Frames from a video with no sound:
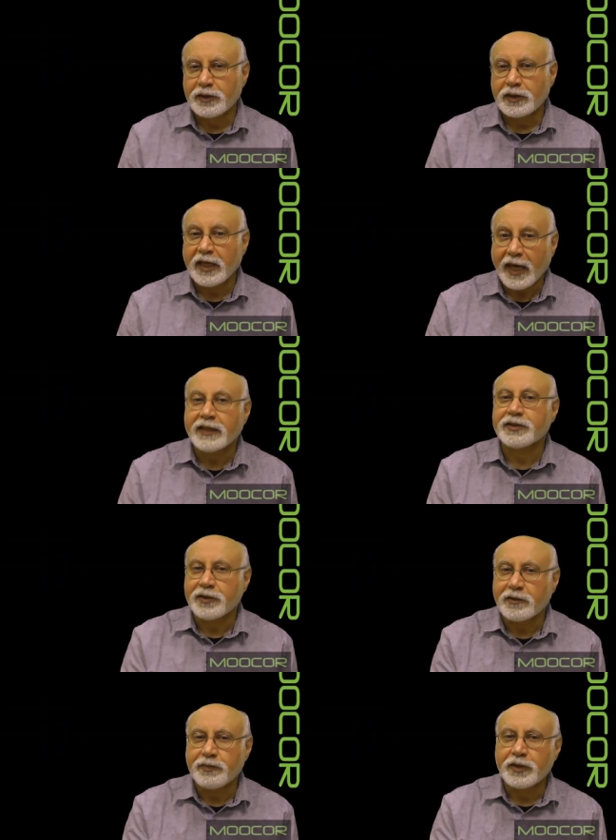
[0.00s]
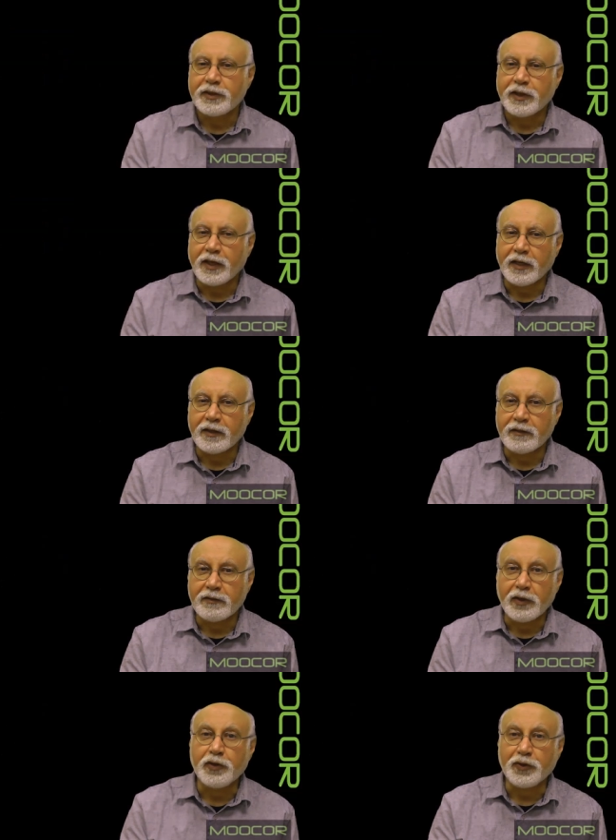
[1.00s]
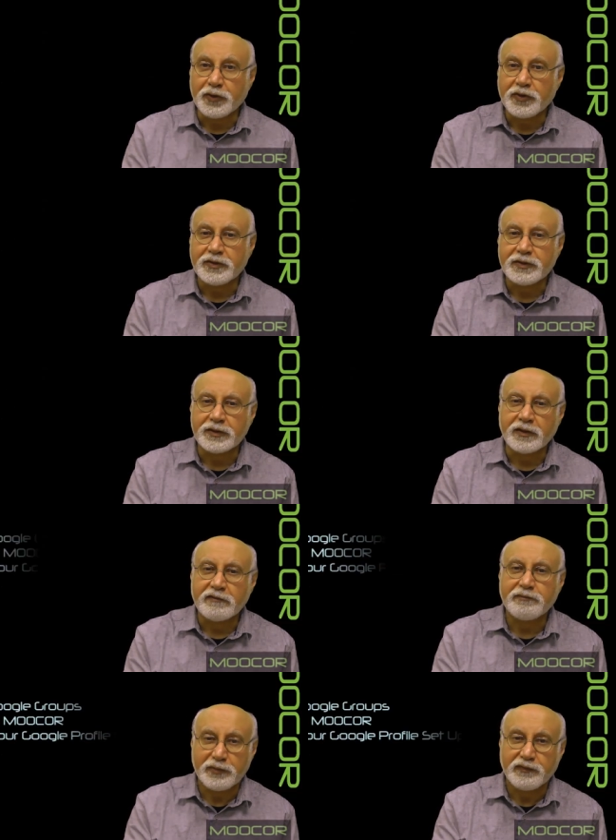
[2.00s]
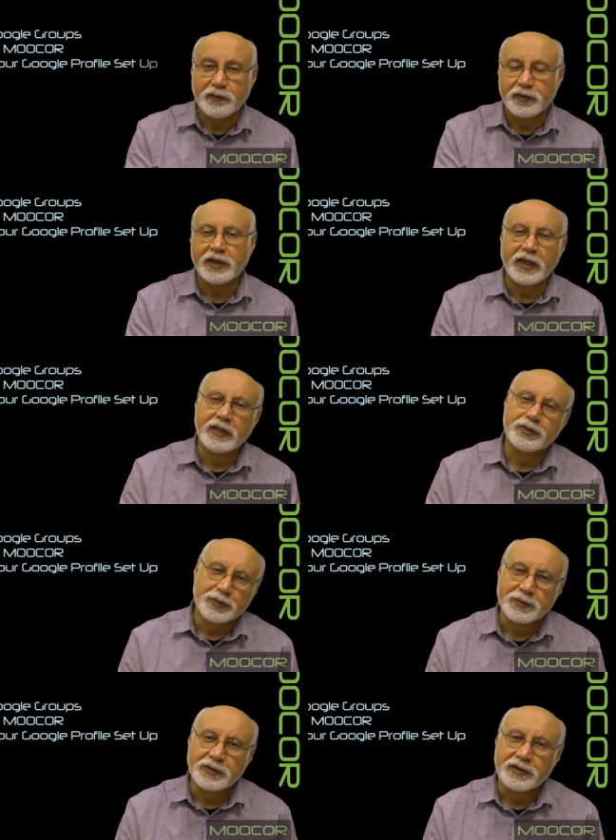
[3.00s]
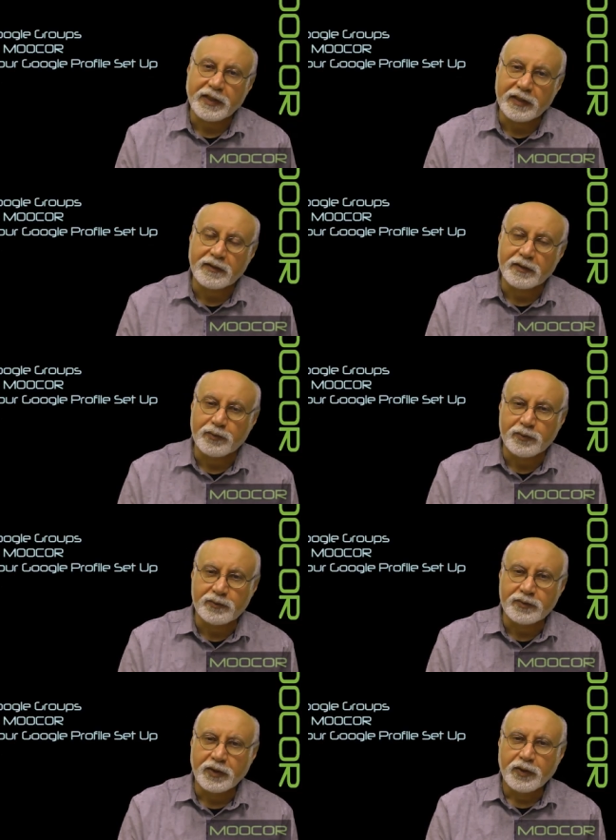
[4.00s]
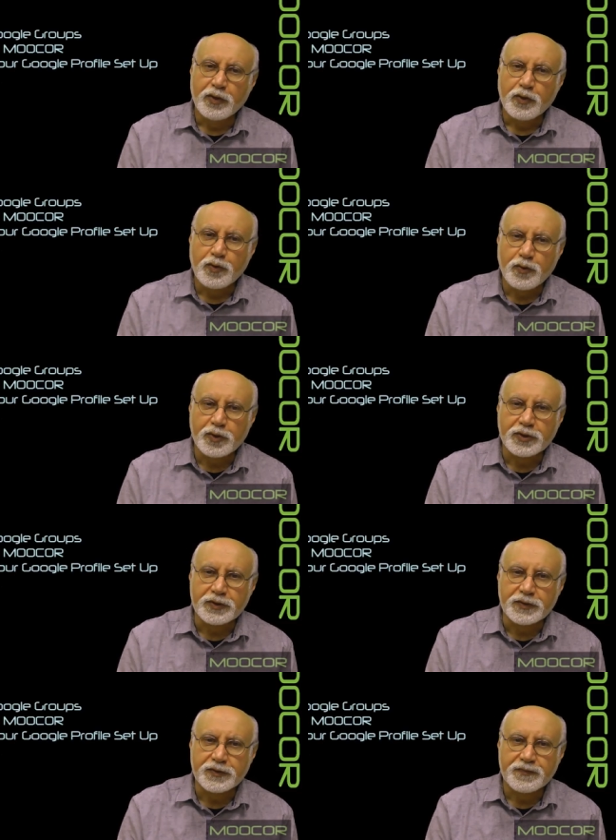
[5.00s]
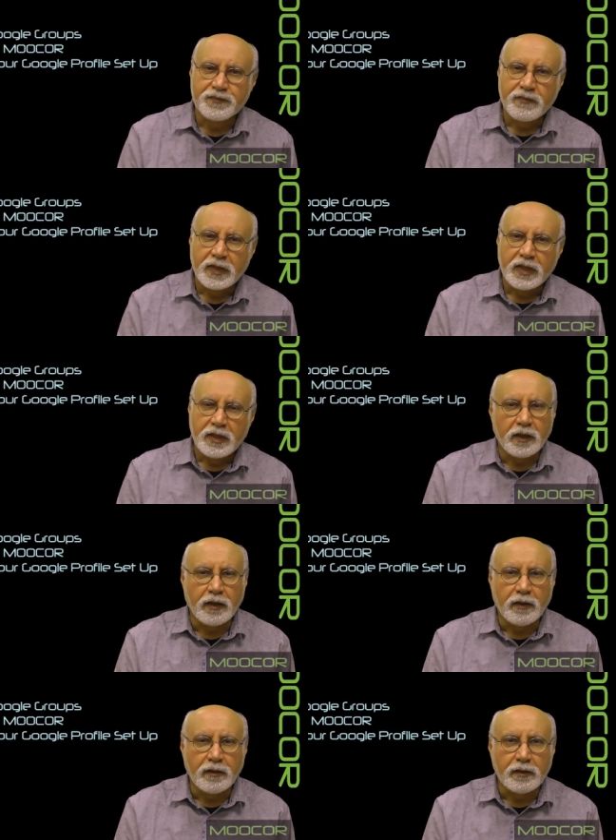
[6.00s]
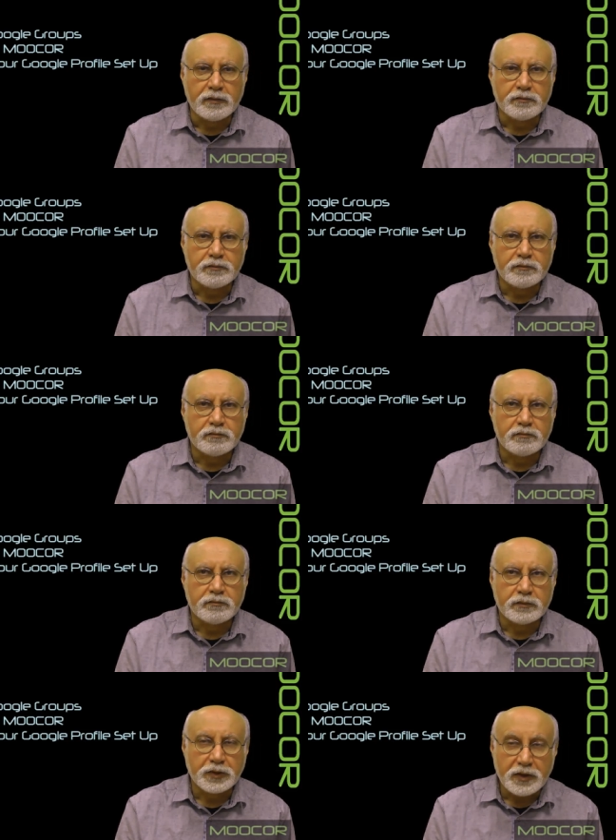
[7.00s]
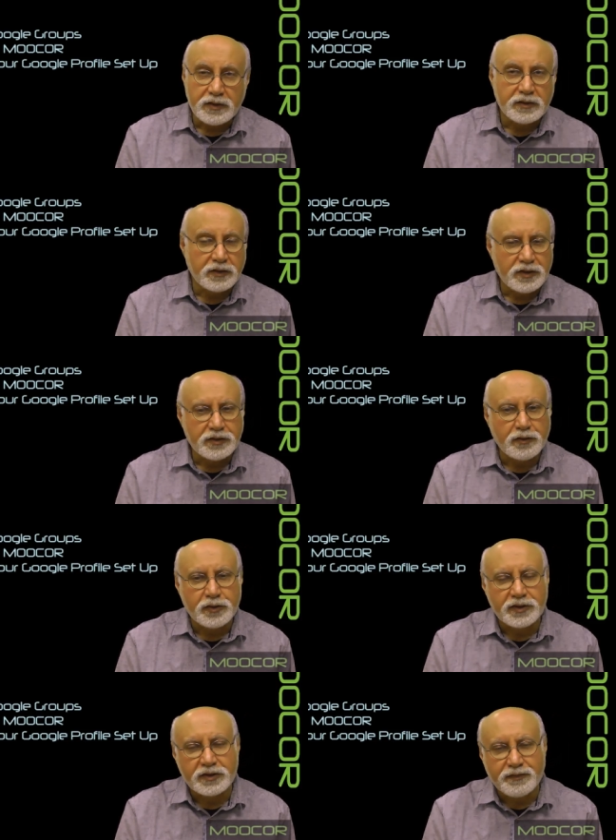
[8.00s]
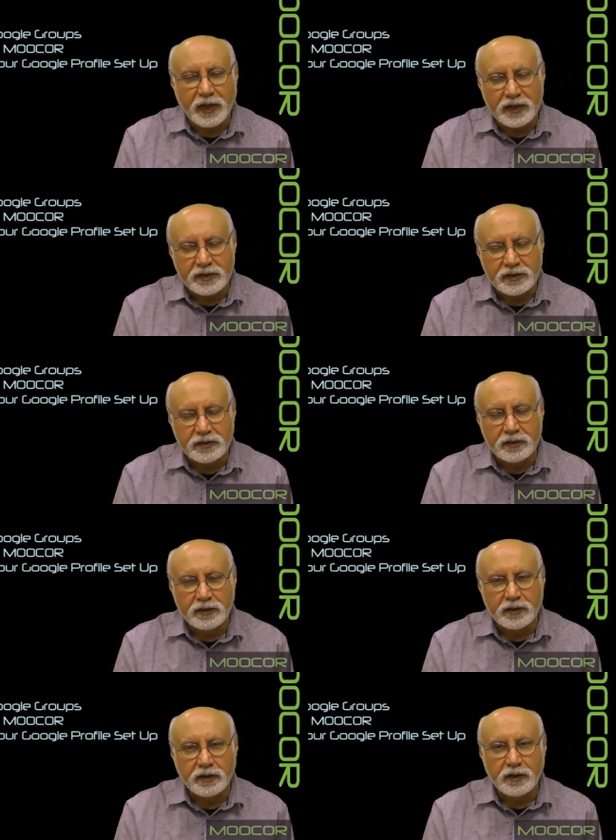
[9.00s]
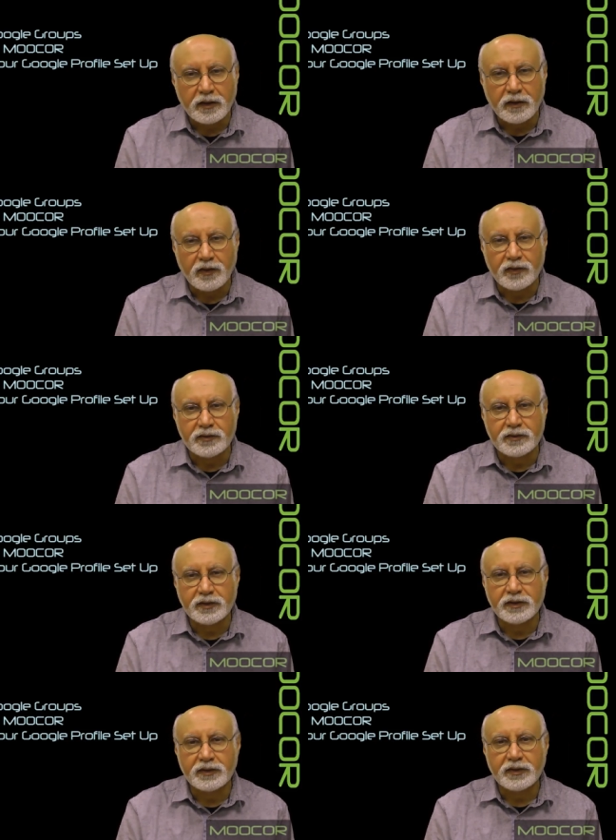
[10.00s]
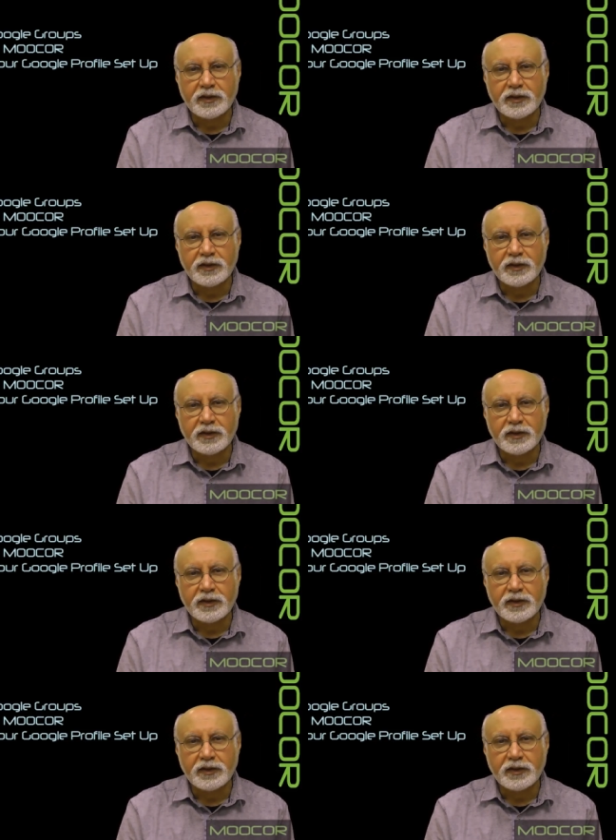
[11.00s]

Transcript: catch up and learn this stuff before they actually take their own courses. Uh, this, this course is based on the